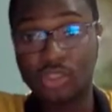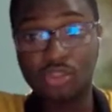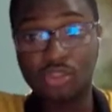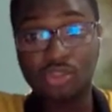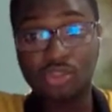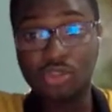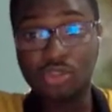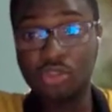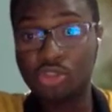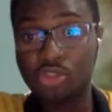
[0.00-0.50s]

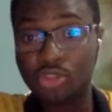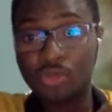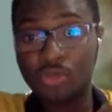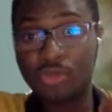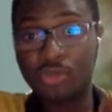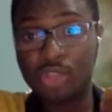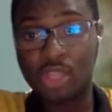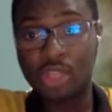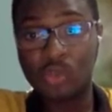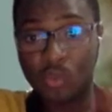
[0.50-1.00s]
you
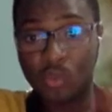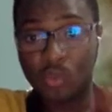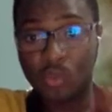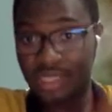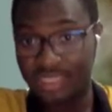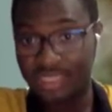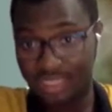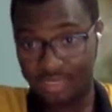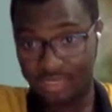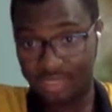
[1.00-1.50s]
should not
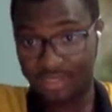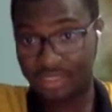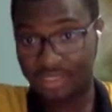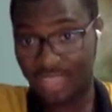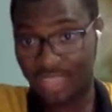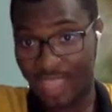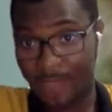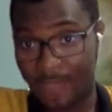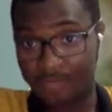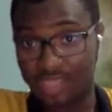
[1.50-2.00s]
waste your
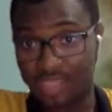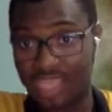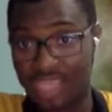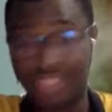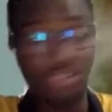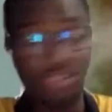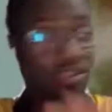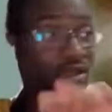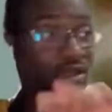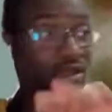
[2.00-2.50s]
time
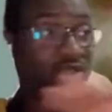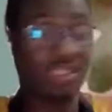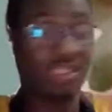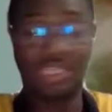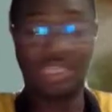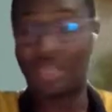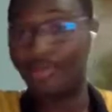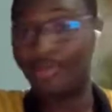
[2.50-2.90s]
and searching